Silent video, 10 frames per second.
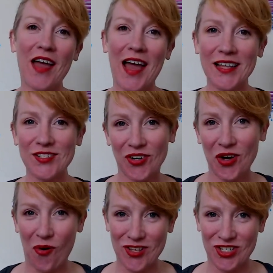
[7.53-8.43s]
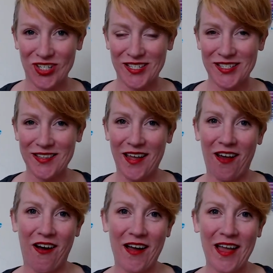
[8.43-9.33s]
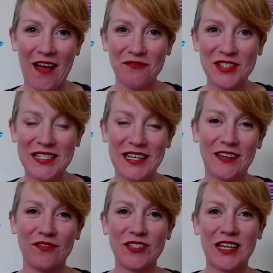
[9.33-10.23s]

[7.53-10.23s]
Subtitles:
answering questions that I have received